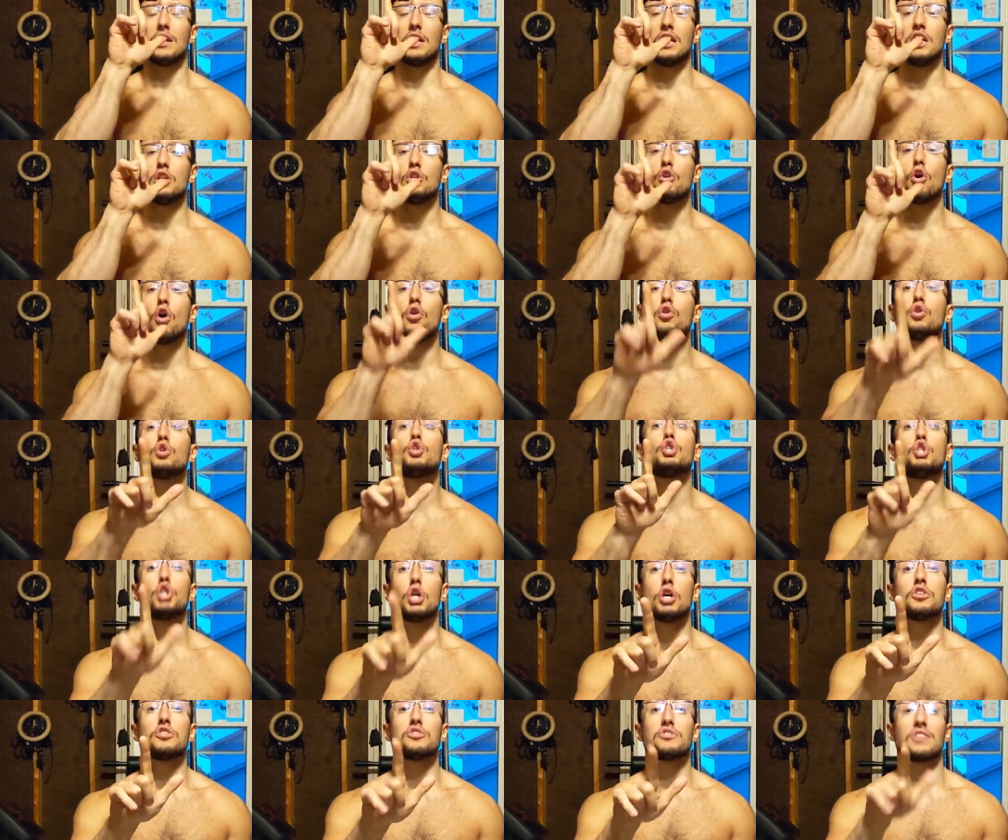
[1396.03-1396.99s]

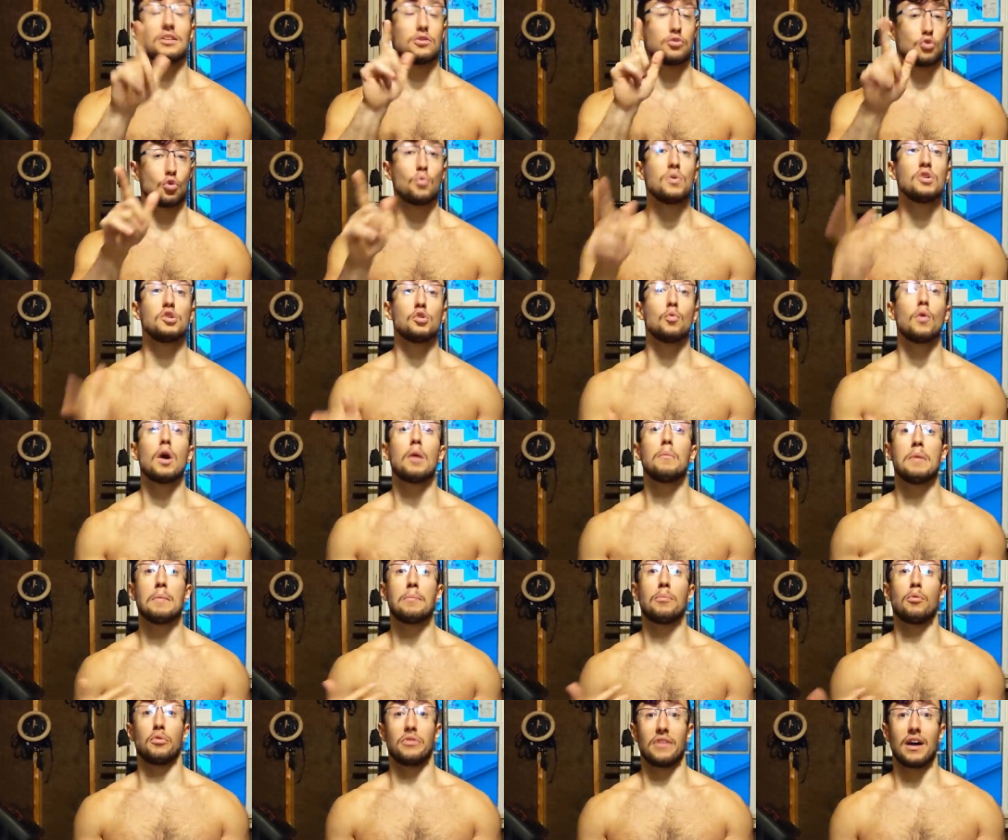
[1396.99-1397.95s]
unjust. It's the reason why
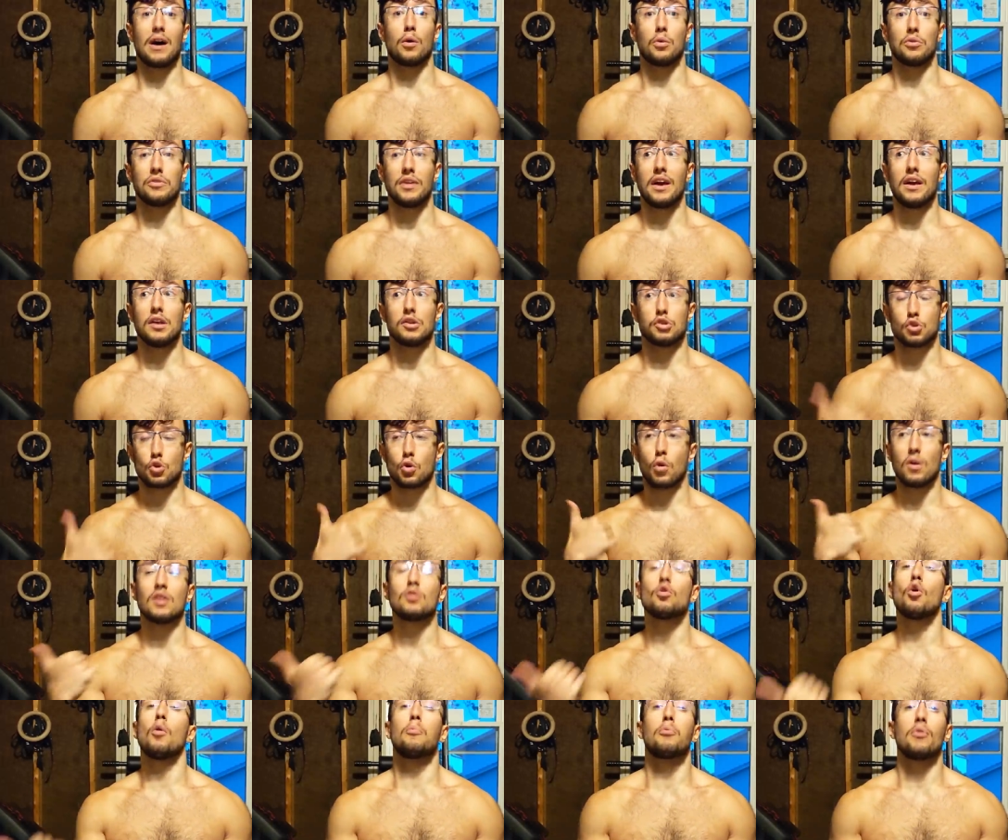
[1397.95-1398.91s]
people nowadays
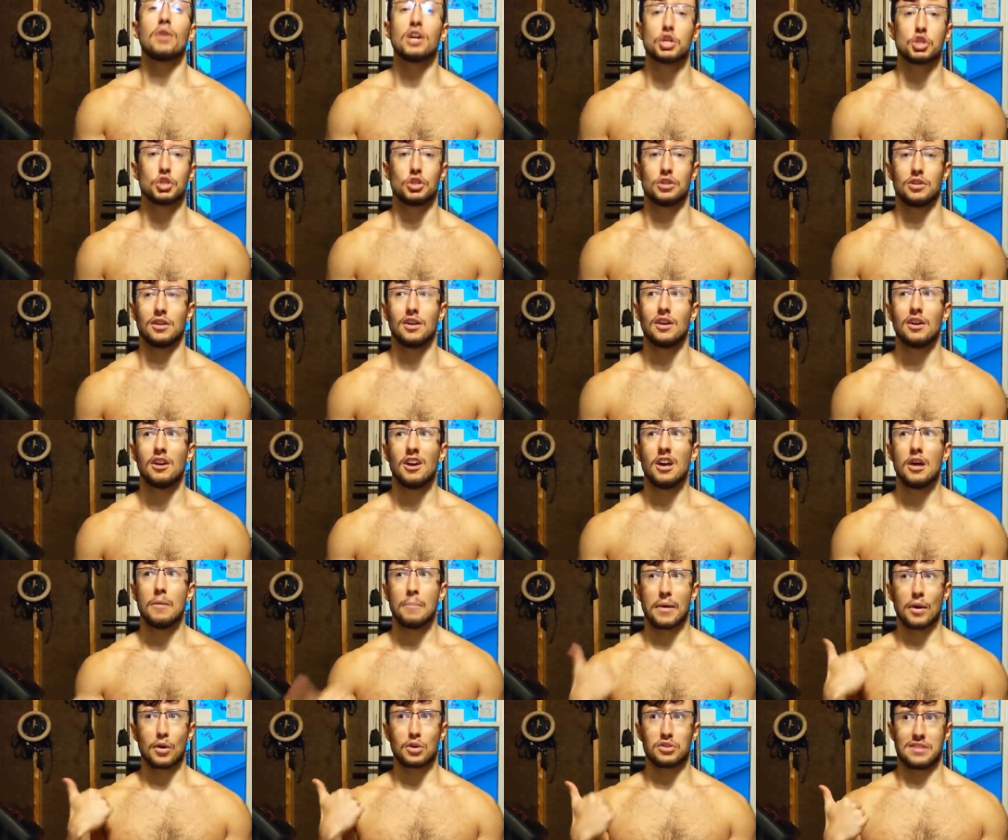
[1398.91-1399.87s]
call it oppression.
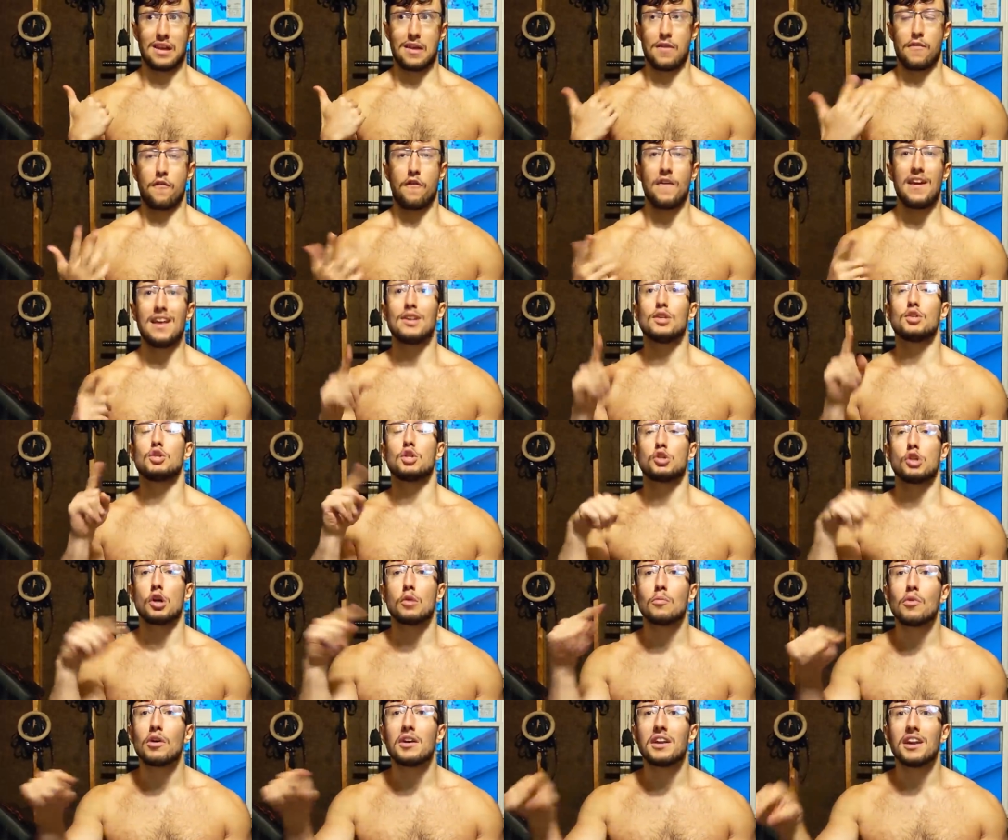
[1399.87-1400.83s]
Because they think
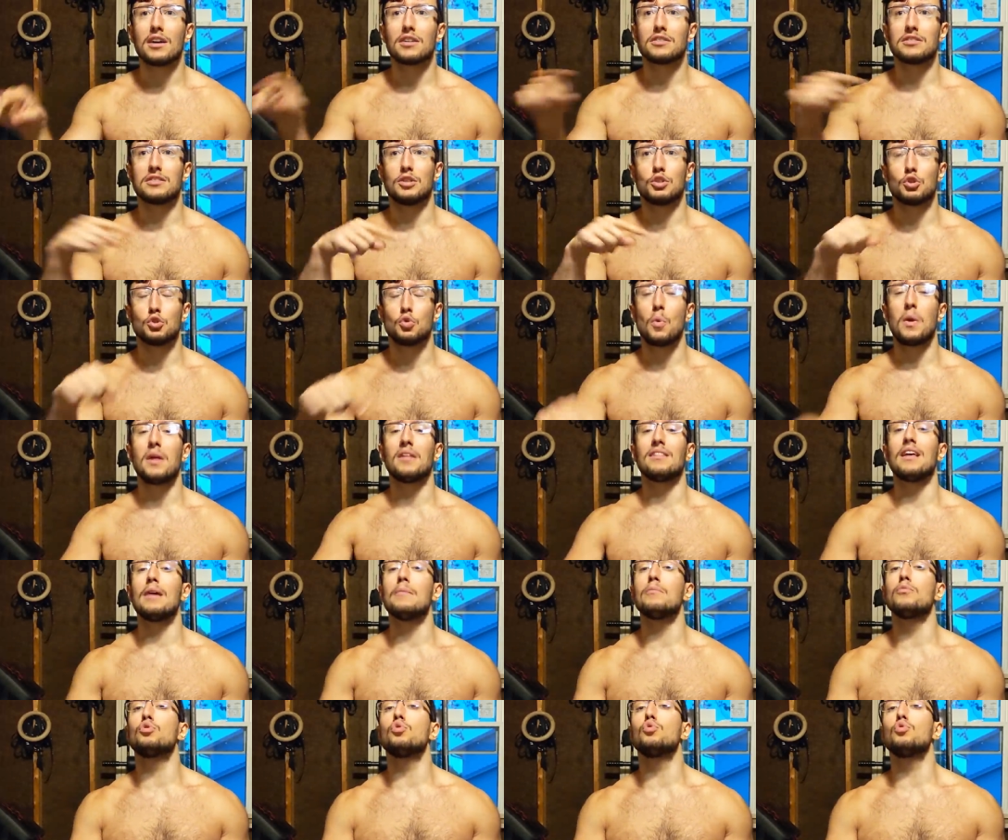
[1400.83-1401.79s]
someone else is doing
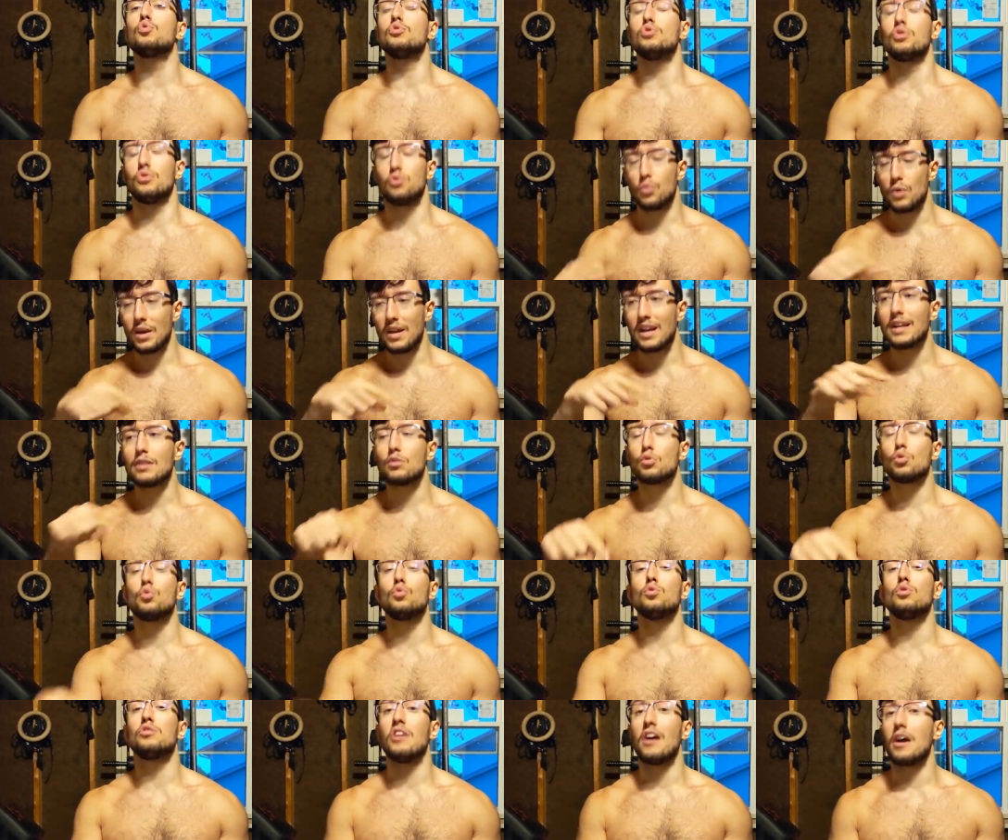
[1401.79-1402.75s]
it
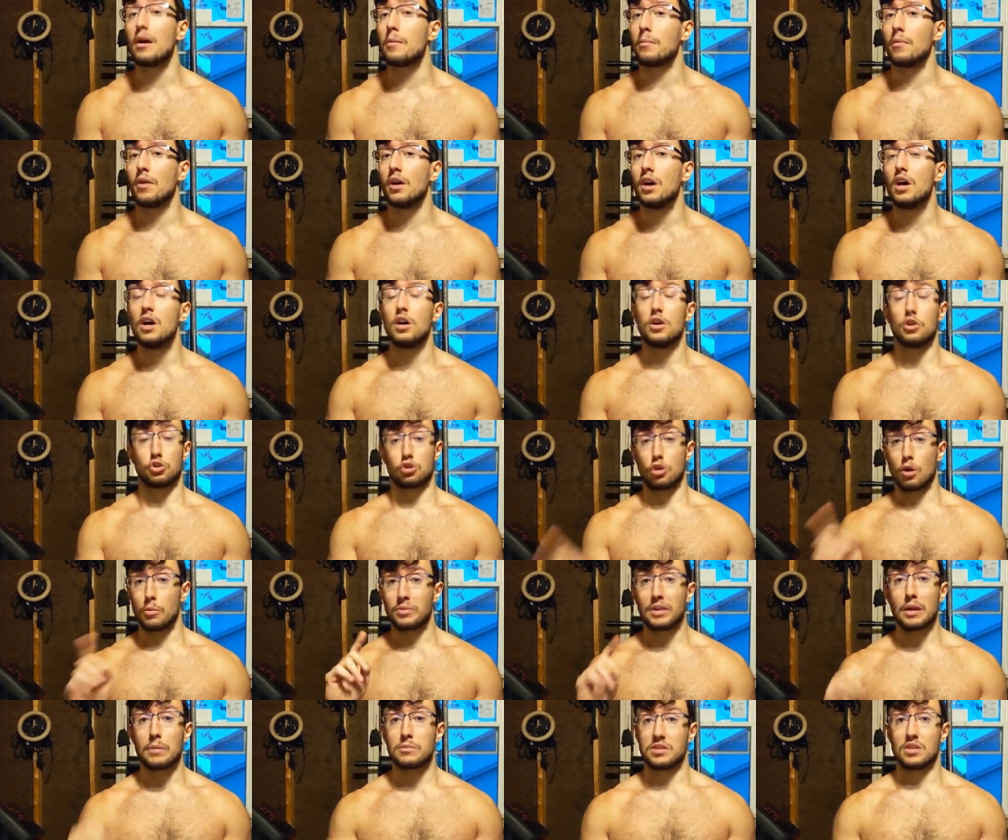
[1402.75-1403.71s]
to them.
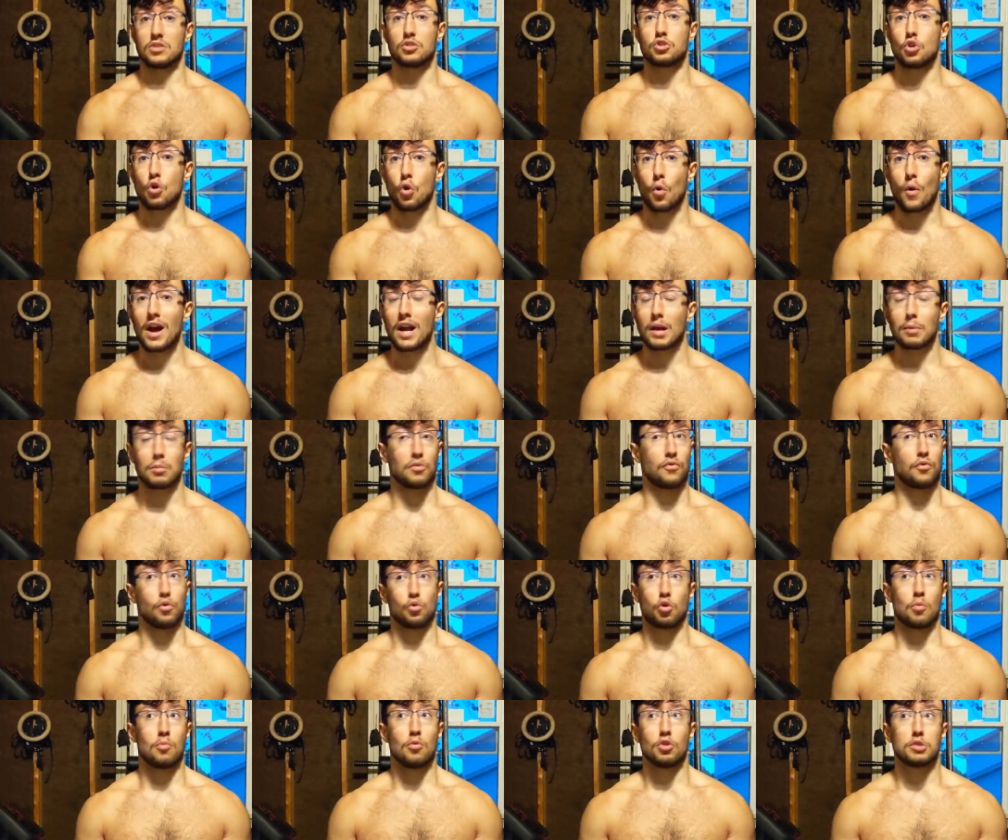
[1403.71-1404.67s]
Sometimes it's correct, but
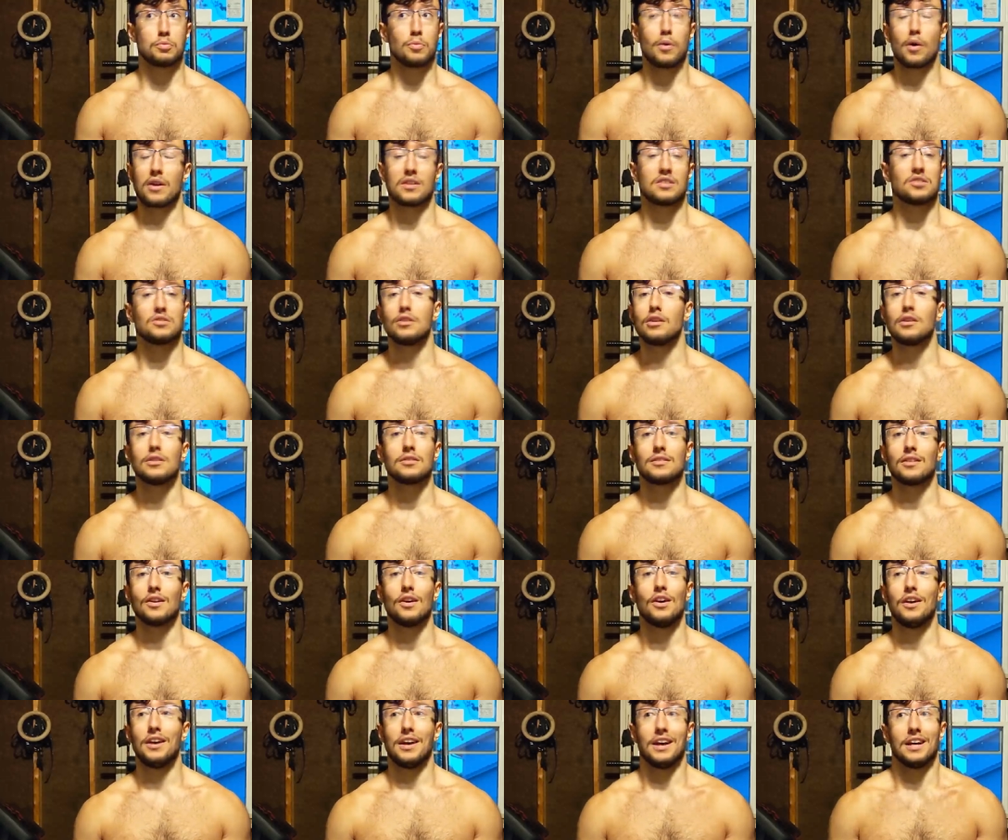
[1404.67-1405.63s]
for the most part, it's
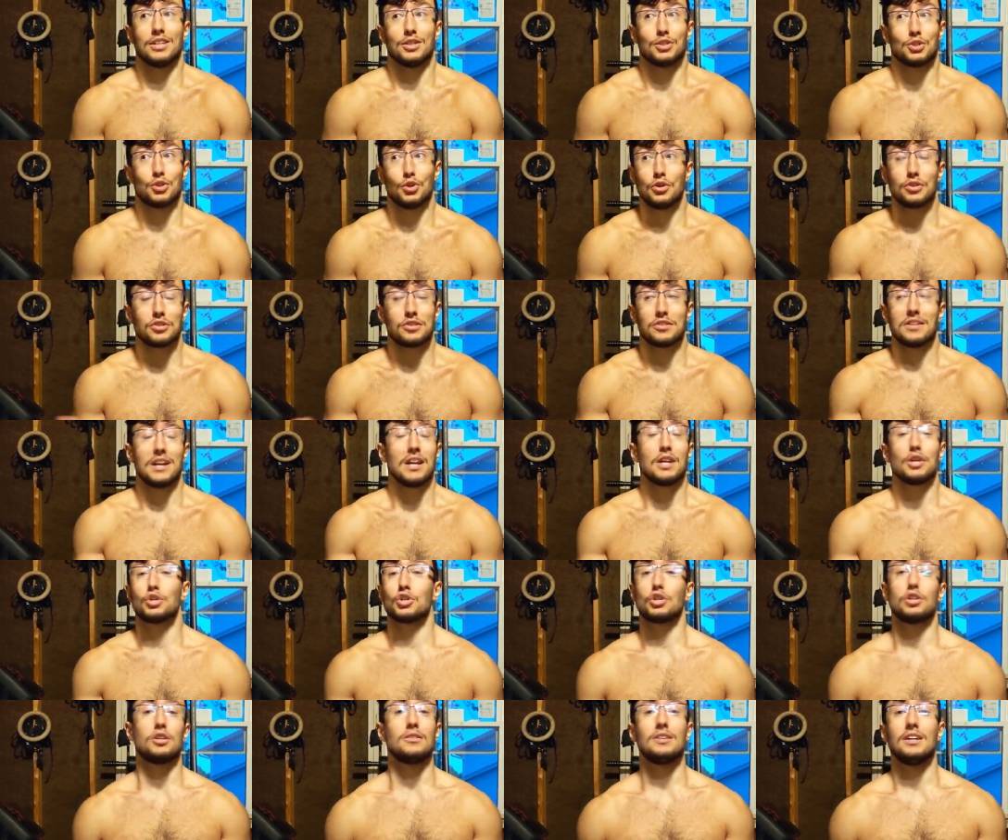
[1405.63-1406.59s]
not. It's just
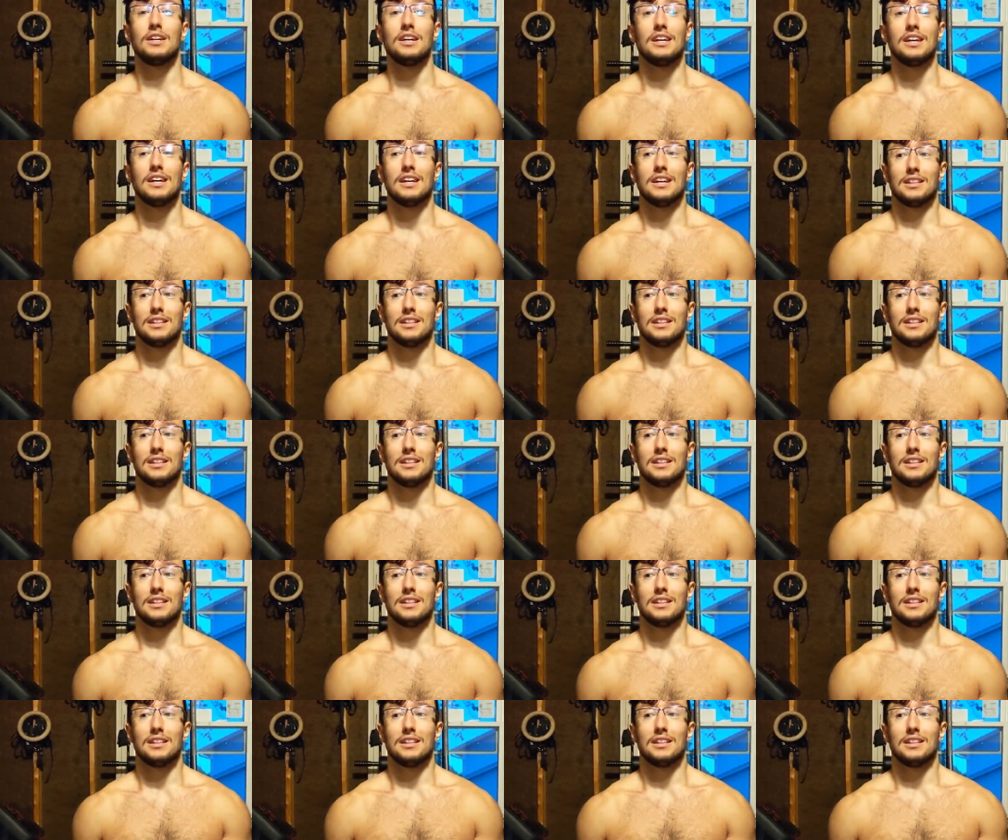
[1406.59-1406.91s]
nature.